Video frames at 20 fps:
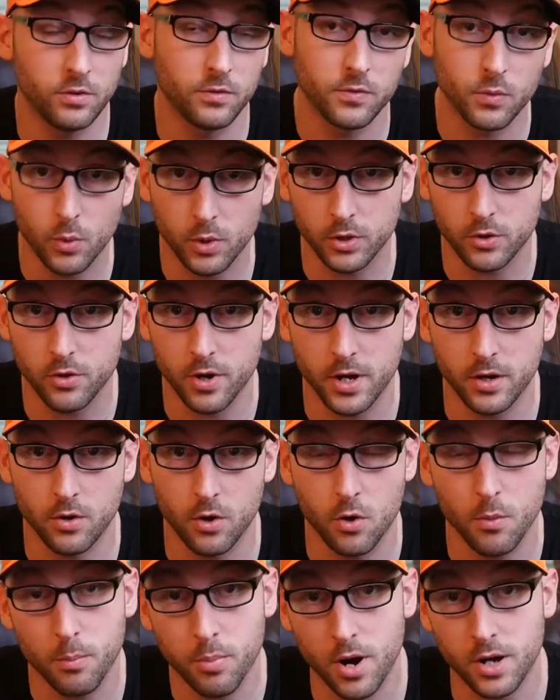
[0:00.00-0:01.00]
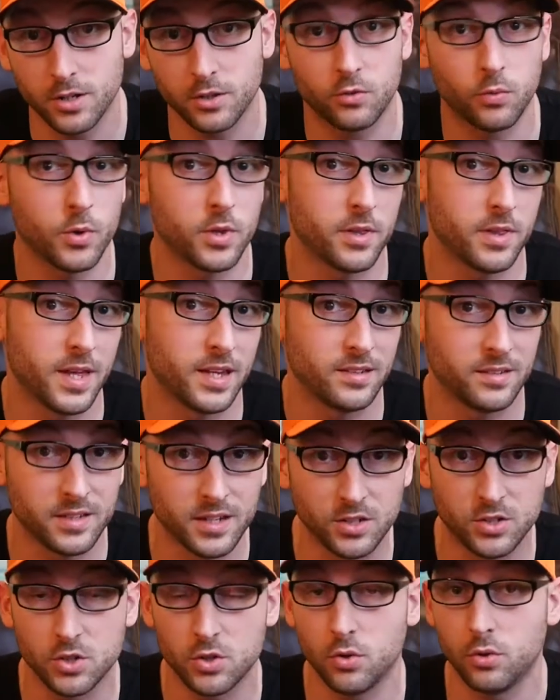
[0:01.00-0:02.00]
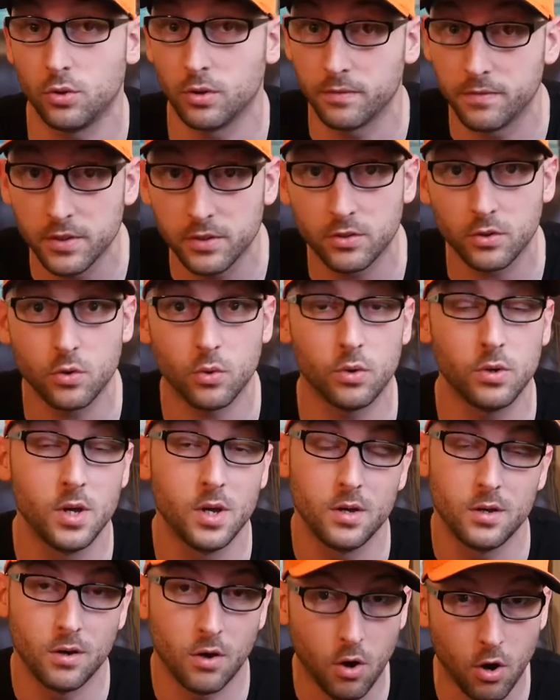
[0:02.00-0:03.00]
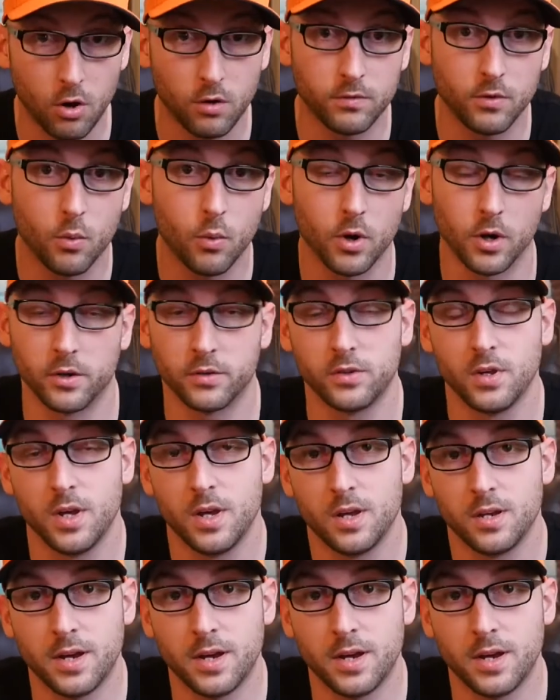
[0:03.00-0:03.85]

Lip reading: So if you want to create your own products, whether that's digital or physical, all of it works.